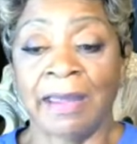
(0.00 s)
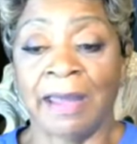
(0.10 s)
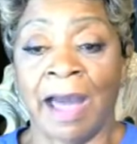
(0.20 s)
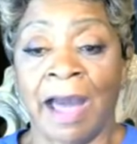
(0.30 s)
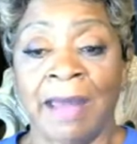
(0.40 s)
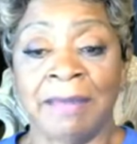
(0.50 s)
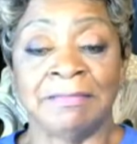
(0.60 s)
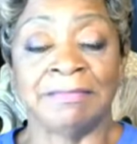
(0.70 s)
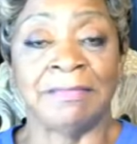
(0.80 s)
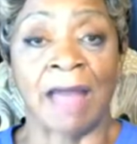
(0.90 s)
I
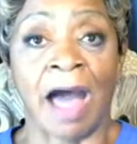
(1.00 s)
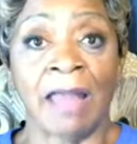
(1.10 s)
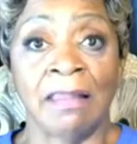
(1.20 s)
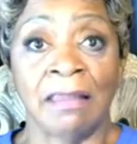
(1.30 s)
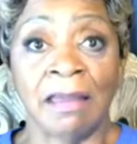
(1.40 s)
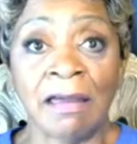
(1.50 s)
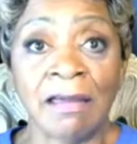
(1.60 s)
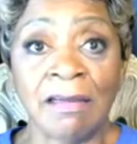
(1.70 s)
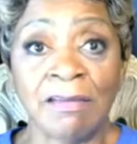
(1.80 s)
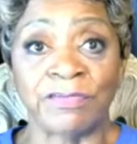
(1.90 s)
I I
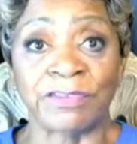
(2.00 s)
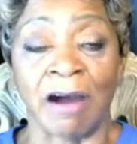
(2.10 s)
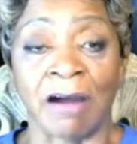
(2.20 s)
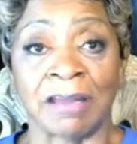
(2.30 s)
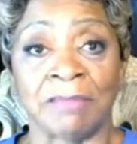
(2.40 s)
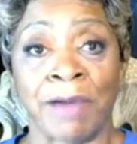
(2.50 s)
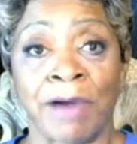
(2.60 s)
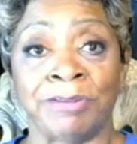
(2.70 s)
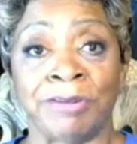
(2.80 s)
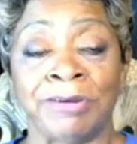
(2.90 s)
love talking
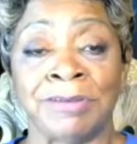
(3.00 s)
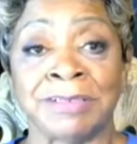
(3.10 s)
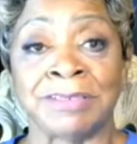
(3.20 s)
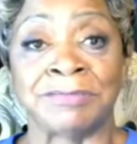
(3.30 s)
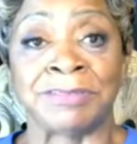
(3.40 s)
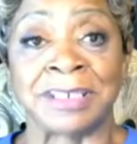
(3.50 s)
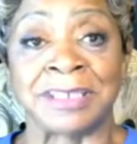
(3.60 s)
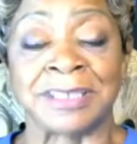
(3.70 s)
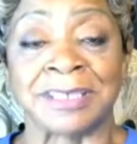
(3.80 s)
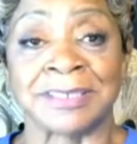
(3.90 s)
about the goodness of
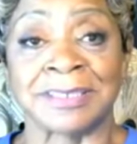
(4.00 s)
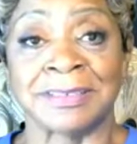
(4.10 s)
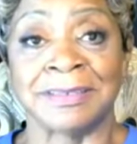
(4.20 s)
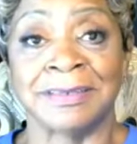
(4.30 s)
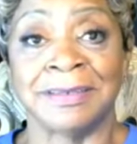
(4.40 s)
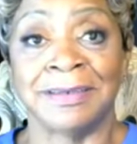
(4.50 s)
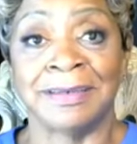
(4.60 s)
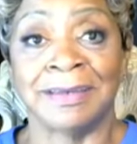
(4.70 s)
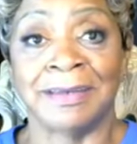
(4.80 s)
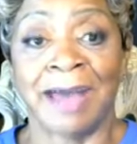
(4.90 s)
Jesus.
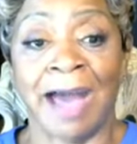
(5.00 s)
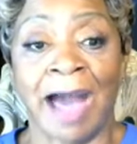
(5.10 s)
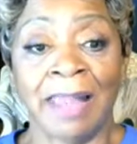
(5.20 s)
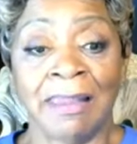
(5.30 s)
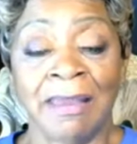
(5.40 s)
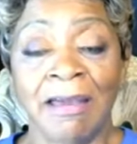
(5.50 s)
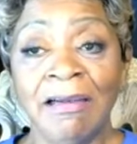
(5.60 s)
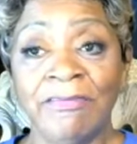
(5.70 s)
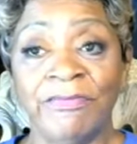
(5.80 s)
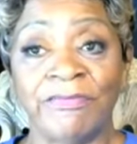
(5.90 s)
I
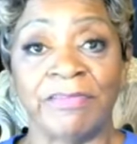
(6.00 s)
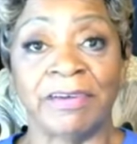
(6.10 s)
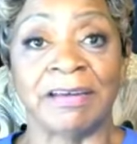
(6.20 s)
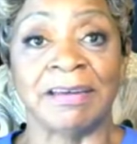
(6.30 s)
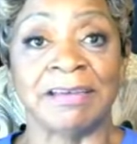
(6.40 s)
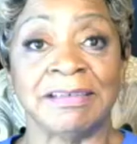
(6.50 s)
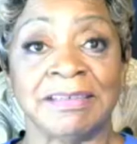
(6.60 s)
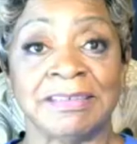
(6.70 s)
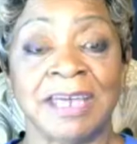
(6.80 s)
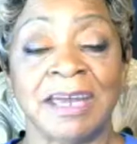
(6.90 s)
love uh,
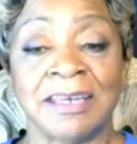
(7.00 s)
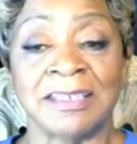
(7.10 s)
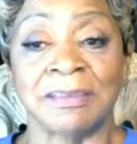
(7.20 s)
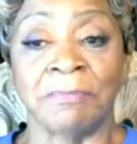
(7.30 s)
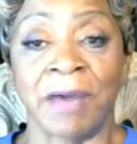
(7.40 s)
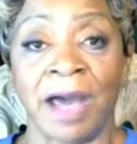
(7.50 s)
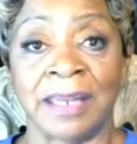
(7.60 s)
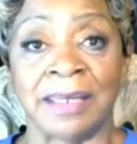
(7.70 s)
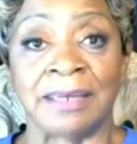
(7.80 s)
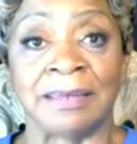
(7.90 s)
telling
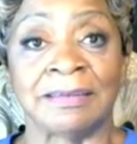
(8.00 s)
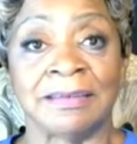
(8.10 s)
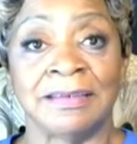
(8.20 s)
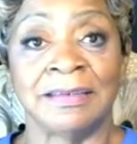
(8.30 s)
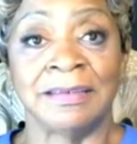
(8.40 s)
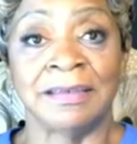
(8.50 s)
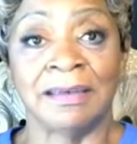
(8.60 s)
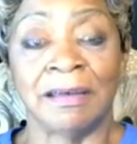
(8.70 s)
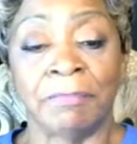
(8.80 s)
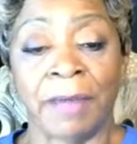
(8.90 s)
somebody
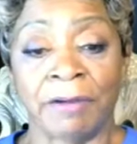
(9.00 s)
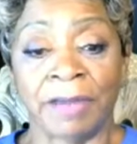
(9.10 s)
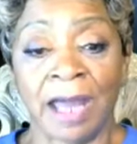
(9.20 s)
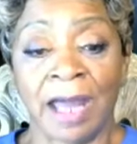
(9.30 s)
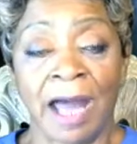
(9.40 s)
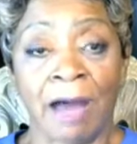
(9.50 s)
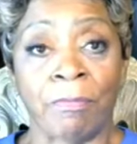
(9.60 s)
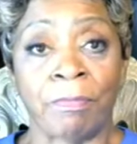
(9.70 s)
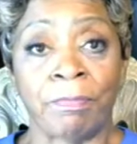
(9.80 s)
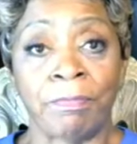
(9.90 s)
about
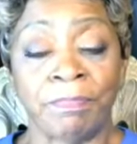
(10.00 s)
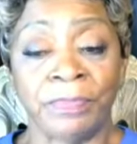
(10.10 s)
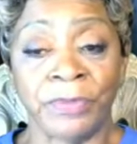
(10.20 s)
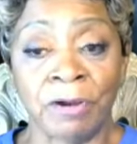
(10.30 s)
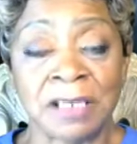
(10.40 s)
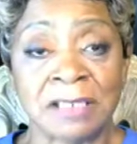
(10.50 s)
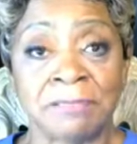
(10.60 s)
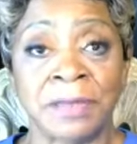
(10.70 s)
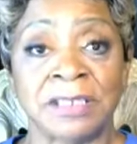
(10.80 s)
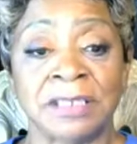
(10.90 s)
how good
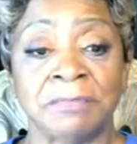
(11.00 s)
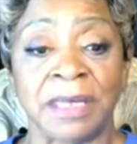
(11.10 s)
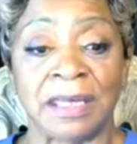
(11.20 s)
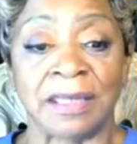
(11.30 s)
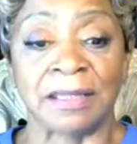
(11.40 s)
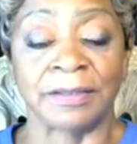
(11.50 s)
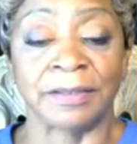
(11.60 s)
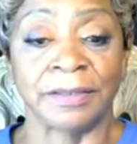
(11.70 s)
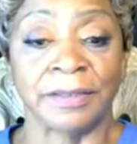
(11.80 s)
he's been to me.